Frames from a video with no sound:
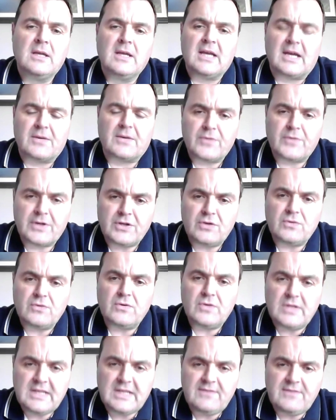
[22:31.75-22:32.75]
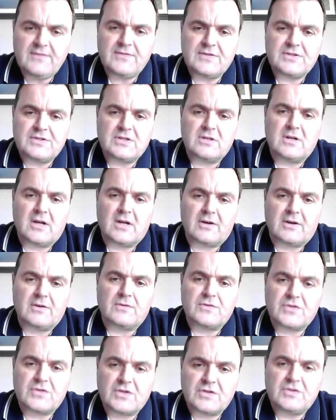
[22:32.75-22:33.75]
And when you leave a scenario
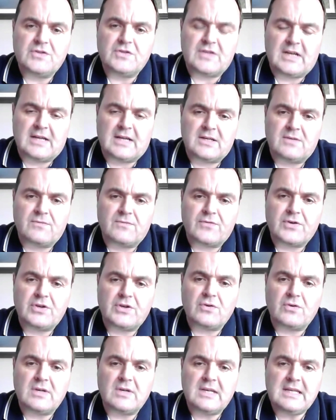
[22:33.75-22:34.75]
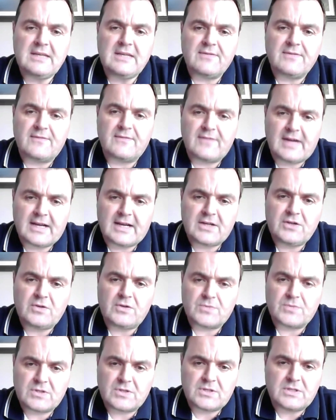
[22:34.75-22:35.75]
such as that, and when you leave a
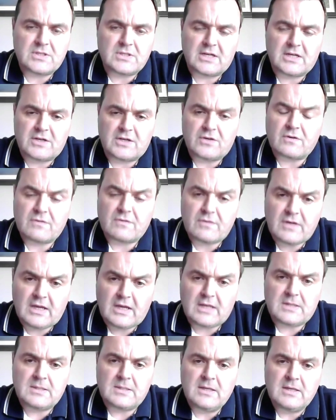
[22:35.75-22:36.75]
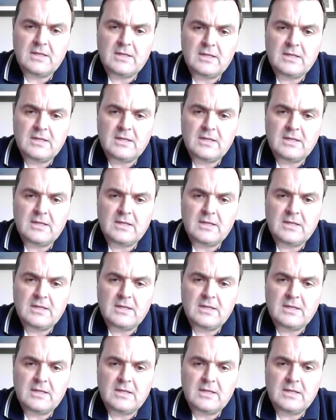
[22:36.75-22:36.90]
vacuum such as that to create,